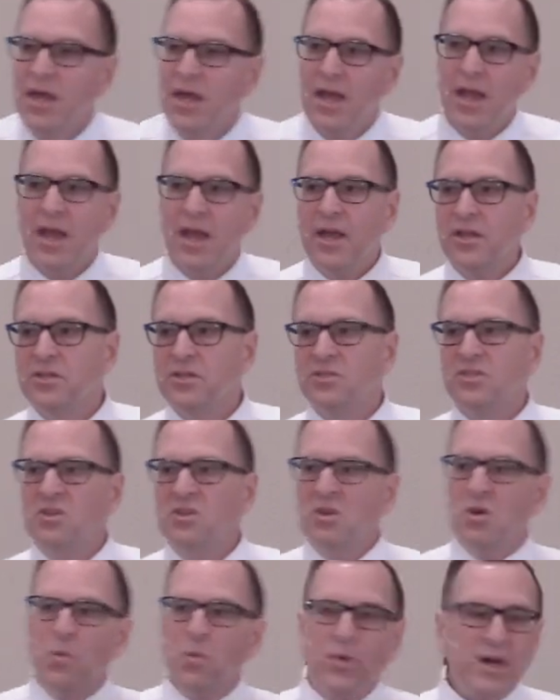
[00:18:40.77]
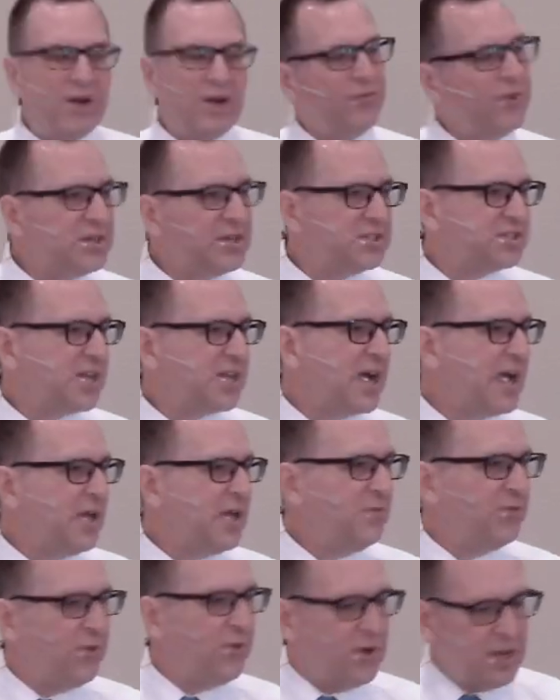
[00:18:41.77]
And whenever it's time
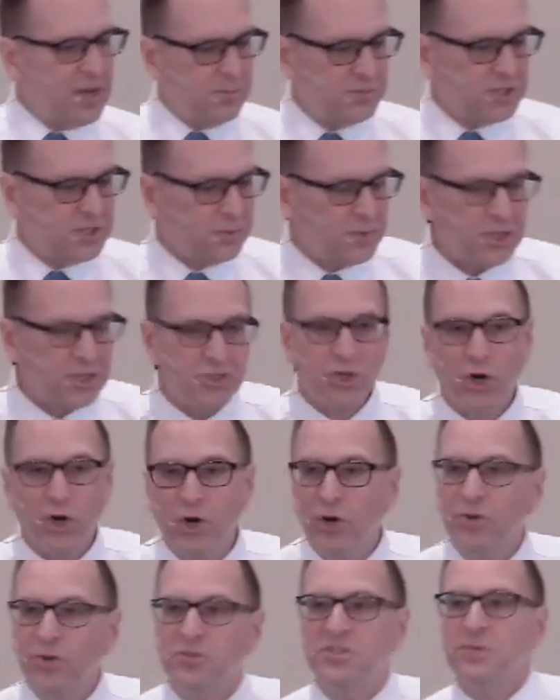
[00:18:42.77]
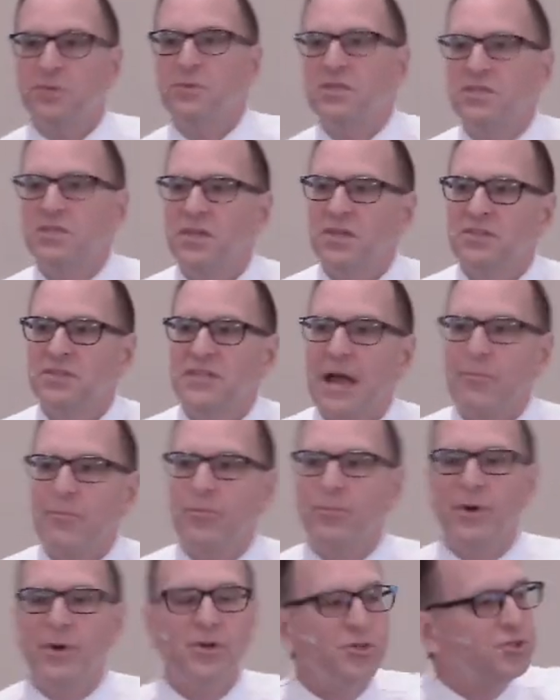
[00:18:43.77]
for him to return, somebody's going to tap
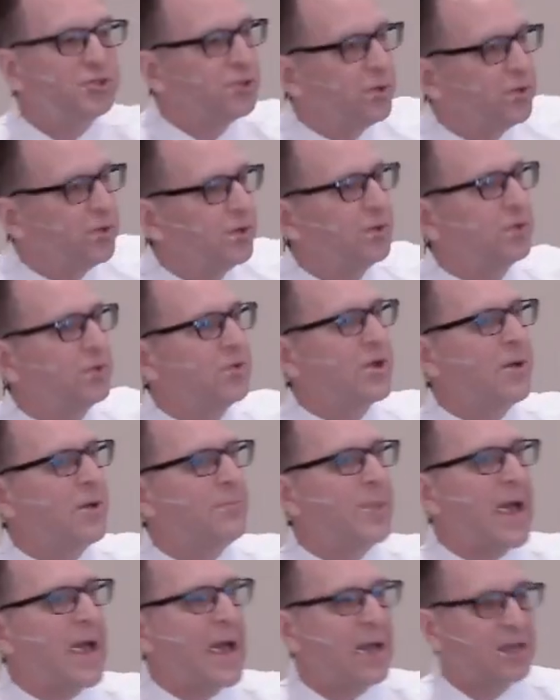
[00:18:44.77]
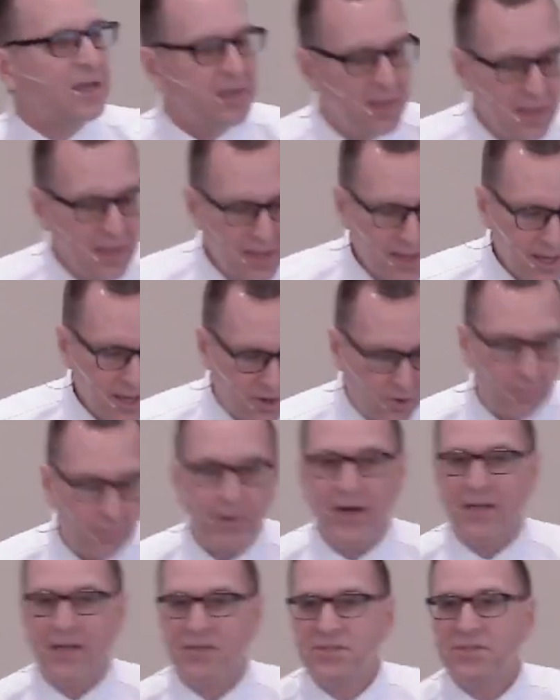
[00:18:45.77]
him on the shoulder. He'll come back and he'll
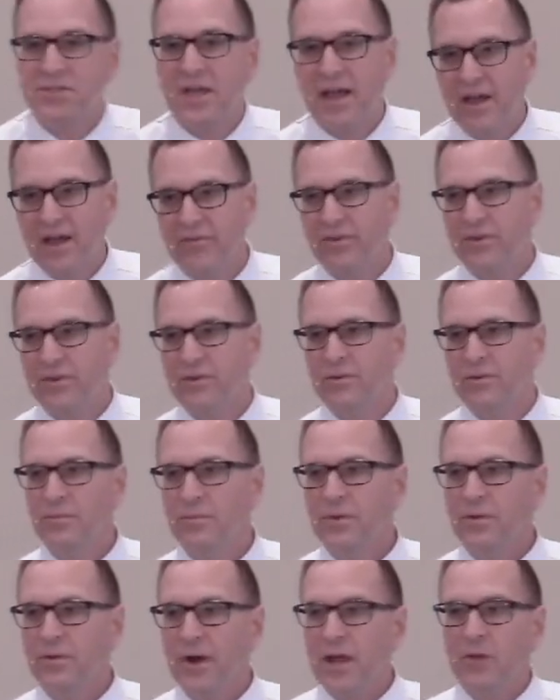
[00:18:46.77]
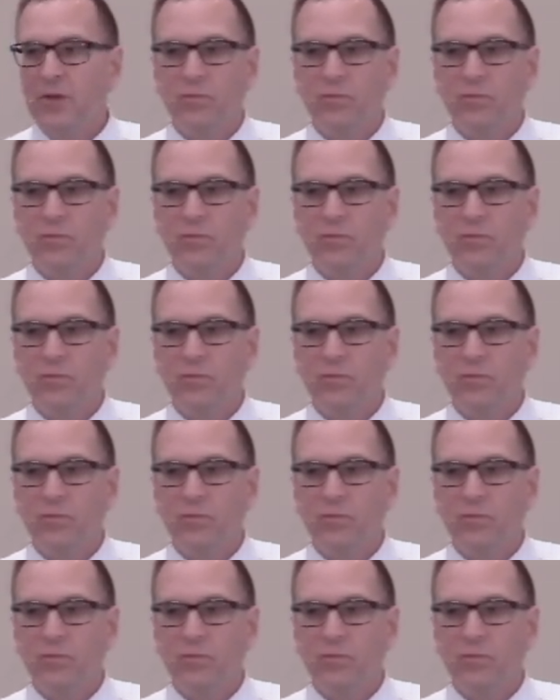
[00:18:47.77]
bring us to heaven right?